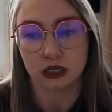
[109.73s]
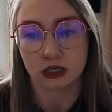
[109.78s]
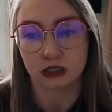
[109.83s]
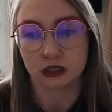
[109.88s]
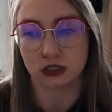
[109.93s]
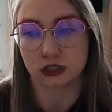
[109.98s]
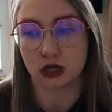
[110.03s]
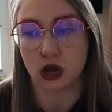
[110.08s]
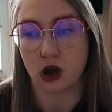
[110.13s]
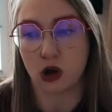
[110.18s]

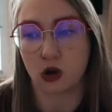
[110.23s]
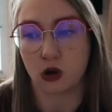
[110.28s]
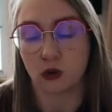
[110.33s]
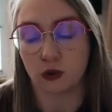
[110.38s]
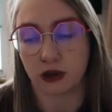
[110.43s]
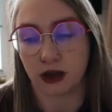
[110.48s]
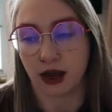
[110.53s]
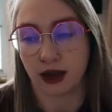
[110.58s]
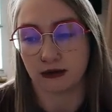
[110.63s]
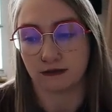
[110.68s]
So
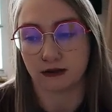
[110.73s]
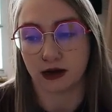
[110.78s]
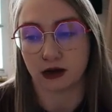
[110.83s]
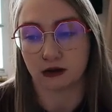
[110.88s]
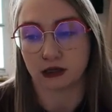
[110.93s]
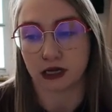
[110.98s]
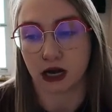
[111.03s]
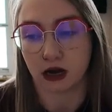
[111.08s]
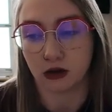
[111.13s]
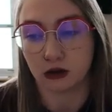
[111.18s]
when I
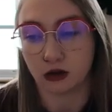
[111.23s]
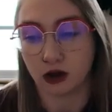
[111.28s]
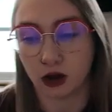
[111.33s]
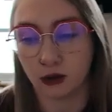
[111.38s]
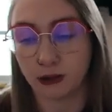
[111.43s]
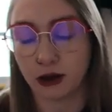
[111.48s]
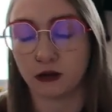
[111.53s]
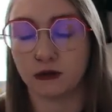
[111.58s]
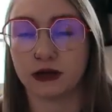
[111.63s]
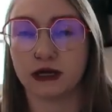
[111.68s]
found out
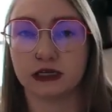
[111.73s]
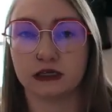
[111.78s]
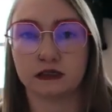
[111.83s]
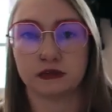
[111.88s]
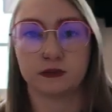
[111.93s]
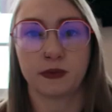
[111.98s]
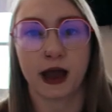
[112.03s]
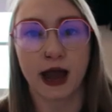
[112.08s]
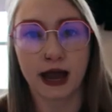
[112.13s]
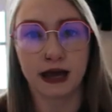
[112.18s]
about
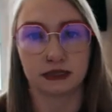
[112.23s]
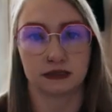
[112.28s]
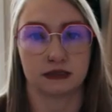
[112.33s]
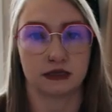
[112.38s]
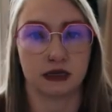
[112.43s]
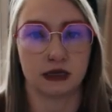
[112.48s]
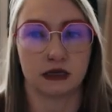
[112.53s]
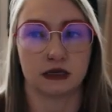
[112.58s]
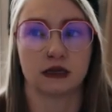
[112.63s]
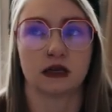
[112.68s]
his
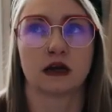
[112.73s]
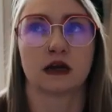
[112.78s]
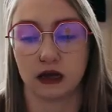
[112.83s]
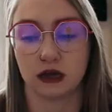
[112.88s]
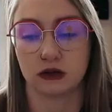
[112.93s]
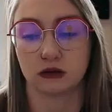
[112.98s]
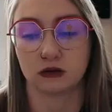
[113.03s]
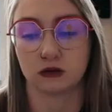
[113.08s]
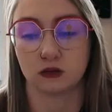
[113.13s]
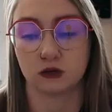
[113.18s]
passing,
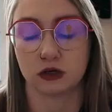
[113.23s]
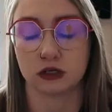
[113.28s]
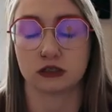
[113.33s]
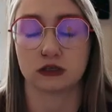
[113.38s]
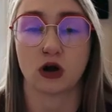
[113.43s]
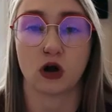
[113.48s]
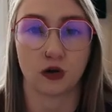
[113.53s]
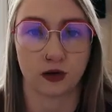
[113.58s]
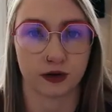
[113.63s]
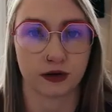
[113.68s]
it was
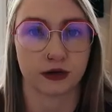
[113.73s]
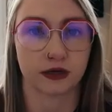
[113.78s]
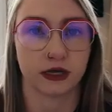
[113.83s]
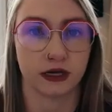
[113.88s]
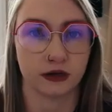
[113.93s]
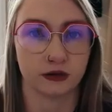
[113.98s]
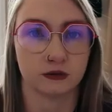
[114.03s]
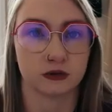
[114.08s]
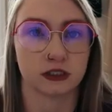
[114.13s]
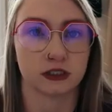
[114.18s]
hard.
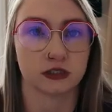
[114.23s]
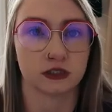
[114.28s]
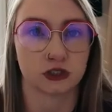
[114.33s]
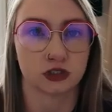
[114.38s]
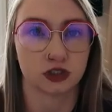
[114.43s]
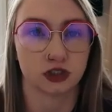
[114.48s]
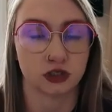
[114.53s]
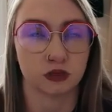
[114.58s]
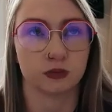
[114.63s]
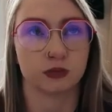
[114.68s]
It was
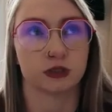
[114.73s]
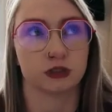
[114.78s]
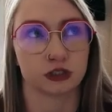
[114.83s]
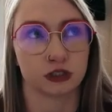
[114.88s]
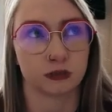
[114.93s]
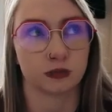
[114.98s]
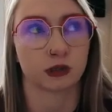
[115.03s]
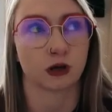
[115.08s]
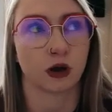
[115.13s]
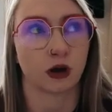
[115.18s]

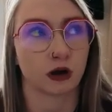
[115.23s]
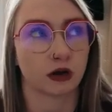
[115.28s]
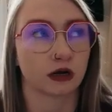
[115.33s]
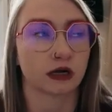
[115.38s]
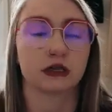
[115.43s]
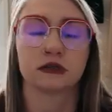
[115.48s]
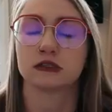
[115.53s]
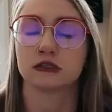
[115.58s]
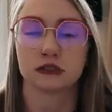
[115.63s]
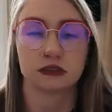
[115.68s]
super
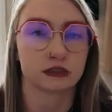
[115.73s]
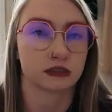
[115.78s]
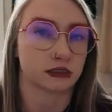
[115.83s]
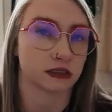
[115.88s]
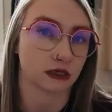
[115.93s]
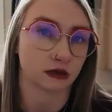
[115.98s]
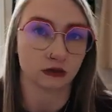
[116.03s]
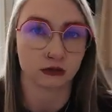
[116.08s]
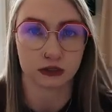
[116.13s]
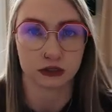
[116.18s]
hard. It
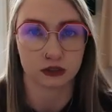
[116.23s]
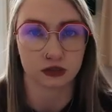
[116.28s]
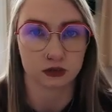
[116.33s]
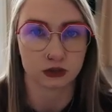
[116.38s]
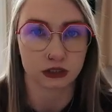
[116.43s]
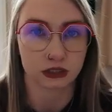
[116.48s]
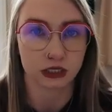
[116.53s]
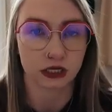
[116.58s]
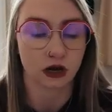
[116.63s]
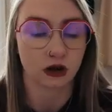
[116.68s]
still is
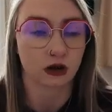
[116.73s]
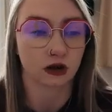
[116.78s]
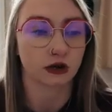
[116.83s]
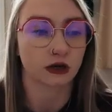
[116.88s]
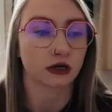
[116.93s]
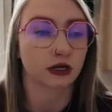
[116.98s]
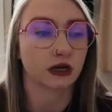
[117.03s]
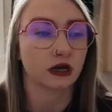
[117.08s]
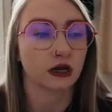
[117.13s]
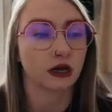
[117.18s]
really
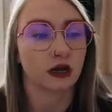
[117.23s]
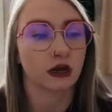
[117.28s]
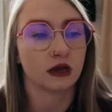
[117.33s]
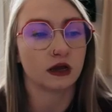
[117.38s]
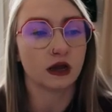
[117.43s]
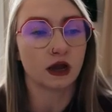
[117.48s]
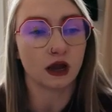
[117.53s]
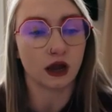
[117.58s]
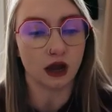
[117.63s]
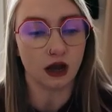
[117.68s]
hard.
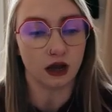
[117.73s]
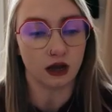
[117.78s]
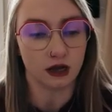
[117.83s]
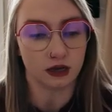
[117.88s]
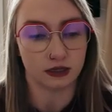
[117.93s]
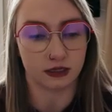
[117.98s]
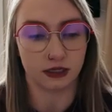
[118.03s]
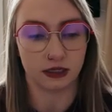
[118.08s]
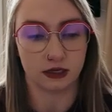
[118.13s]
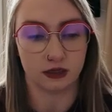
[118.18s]

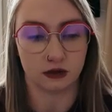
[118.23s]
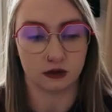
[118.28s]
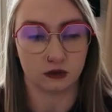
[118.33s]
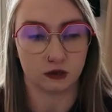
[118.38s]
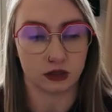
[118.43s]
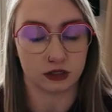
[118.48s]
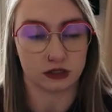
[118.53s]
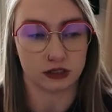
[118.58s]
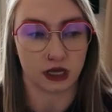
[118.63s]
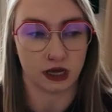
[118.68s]
He
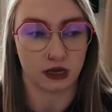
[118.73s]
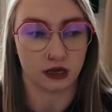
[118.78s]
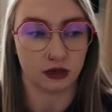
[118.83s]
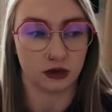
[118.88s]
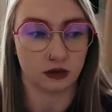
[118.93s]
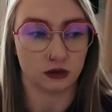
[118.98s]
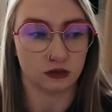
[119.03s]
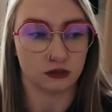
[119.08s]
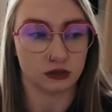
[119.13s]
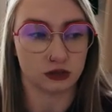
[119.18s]
was a
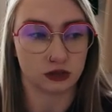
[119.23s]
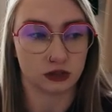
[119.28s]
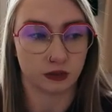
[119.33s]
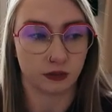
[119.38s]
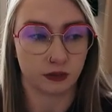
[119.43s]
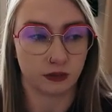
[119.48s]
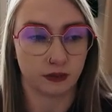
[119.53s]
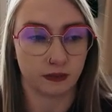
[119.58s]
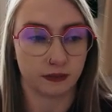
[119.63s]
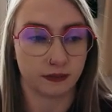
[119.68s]
huge
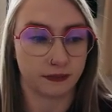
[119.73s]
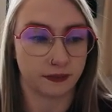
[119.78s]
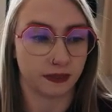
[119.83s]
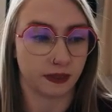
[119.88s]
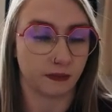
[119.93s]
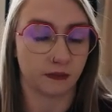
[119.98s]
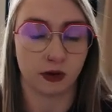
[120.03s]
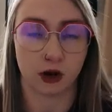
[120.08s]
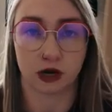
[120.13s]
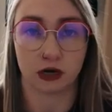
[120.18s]

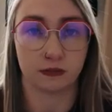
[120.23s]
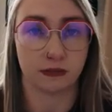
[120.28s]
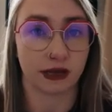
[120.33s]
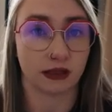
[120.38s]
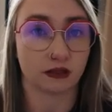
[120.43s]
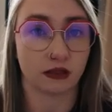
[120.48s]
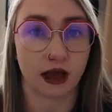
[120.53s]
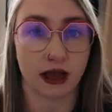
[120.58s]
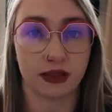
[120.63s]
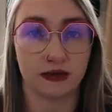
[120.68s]
part of my
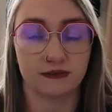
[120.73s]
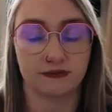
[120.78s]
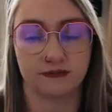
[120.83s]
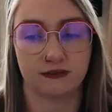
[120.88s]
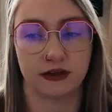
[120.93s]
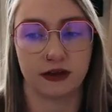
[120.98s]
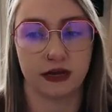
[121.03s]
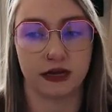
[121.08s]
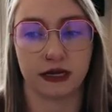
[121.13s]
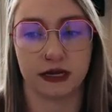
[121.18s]

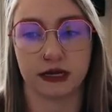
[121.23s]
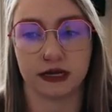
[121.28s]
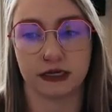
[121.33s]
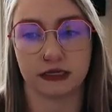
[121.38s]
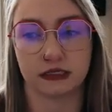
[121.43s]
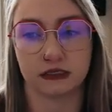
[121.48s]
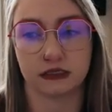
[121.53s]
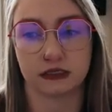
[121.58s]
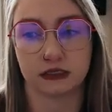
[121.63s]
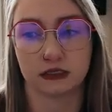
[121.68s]
life,
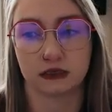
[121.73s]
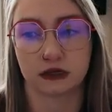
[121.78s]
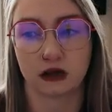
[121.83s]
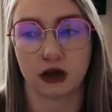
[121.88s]
and